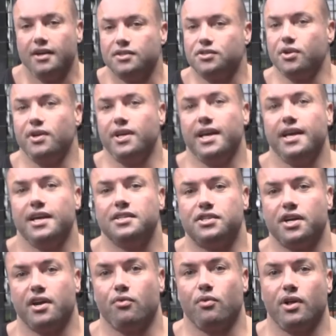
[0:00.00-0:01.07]
2 years, you're
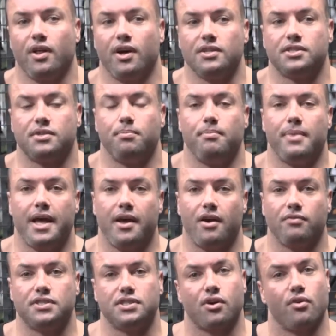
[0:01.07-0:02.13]
gonna realize, man,
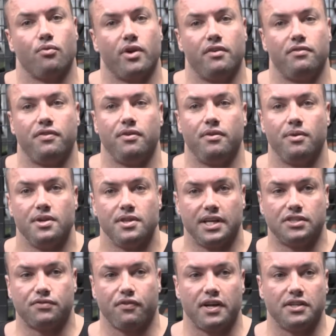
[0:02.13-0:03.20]
I've just gotten rid of
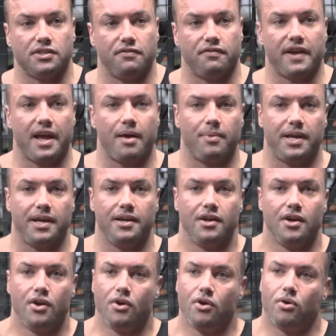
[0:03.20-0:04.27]
these friends and family
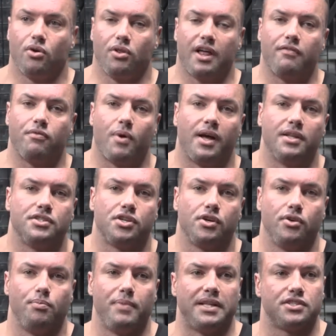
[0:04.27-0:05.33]
or loved ones
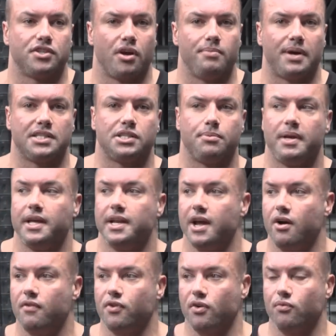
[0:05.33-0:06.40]
who meant so much to me, and
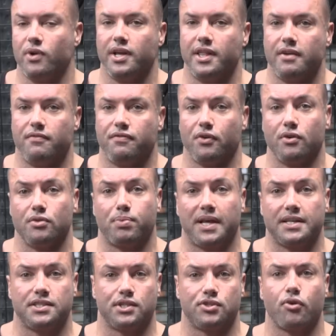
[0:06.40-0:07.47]
now I've gotten rid of them for a
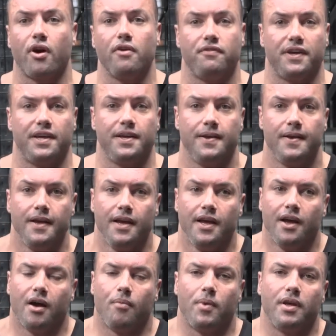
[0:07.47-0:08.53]
plastic trophy.
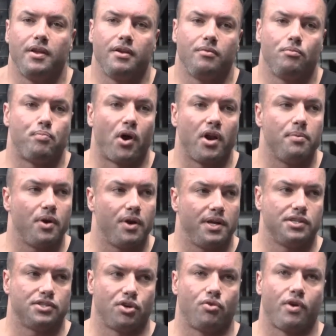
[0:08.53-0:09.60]
I mean, bodybuilding
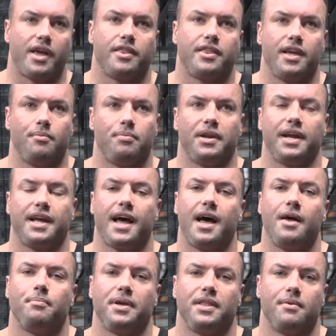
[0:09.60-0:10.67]
is a great thing, but it
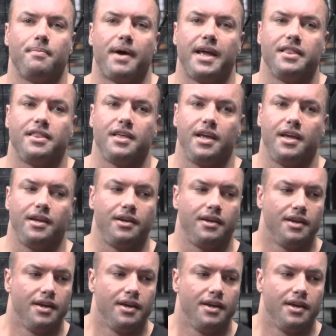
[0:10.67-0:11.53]
can't be the main thing.